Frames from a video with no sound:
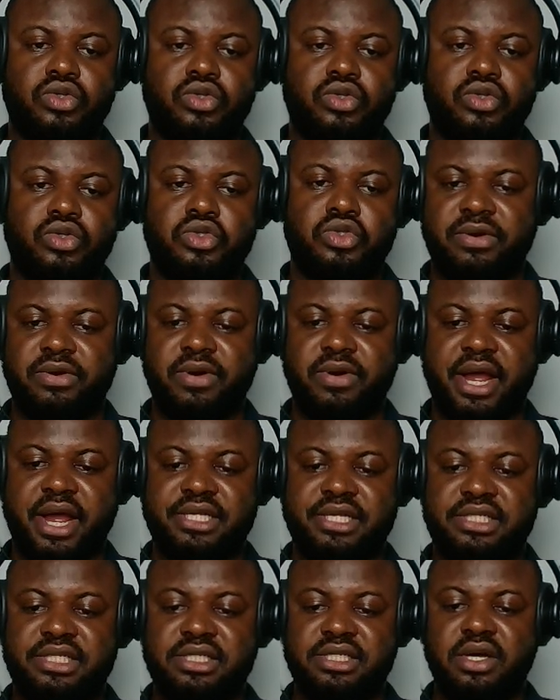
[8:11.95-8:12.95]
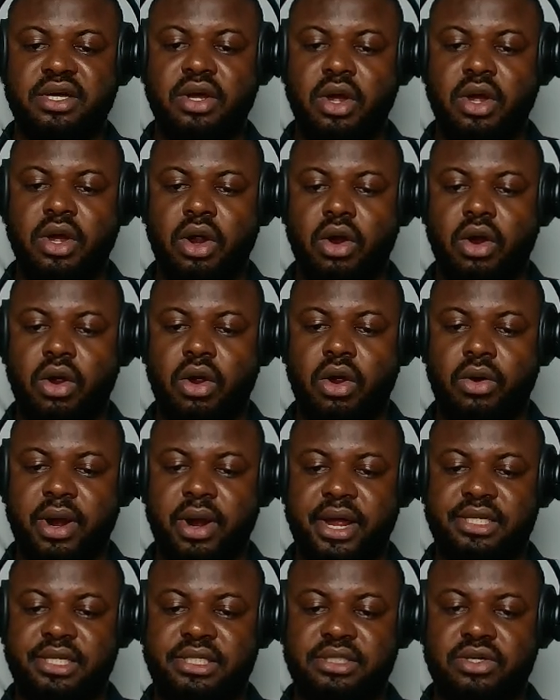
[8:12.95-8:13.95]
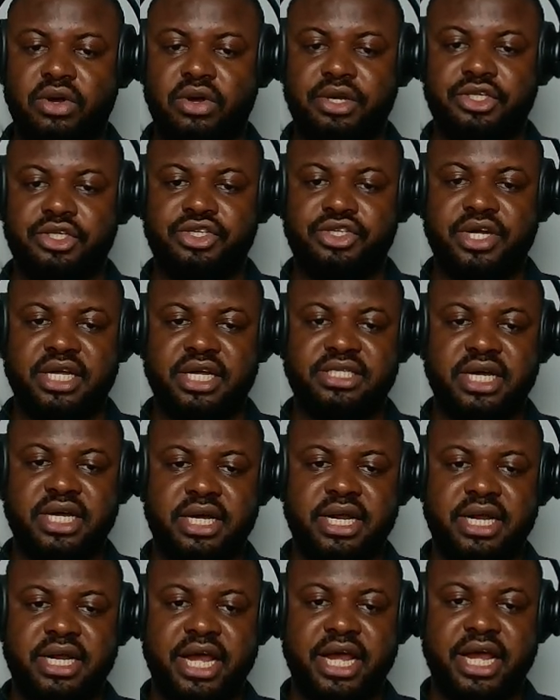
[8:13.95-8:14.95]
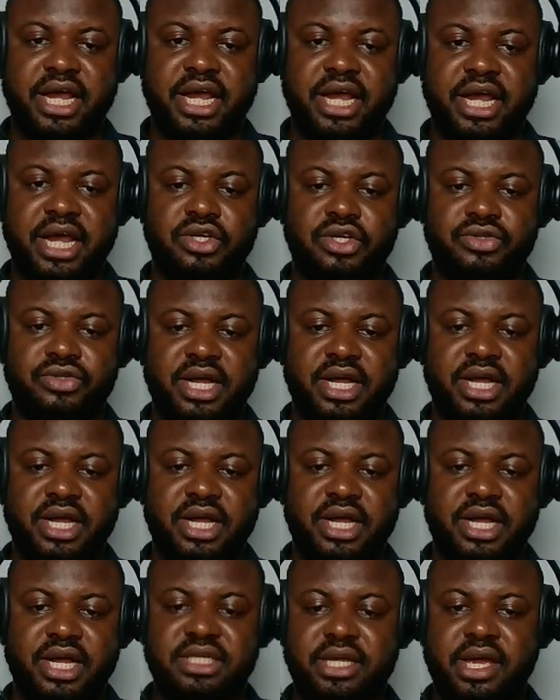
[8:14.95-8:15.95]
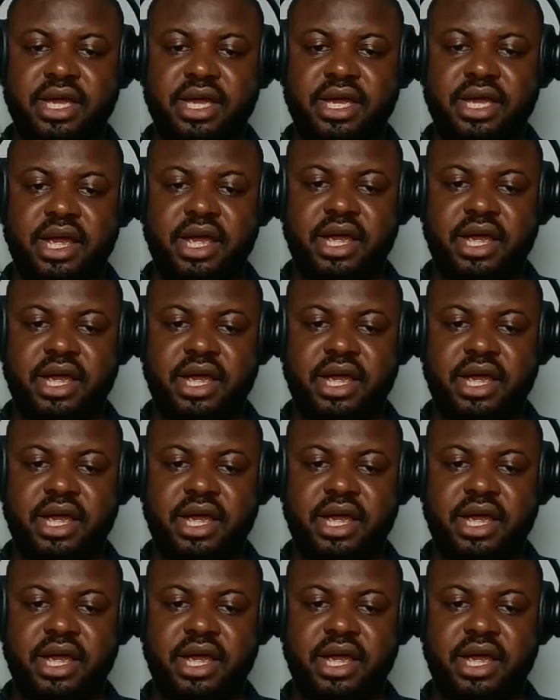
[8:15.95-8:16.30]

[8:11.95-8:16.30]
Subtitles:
to the right, all right. On the trigger side, I just zoomed it so you can see it here.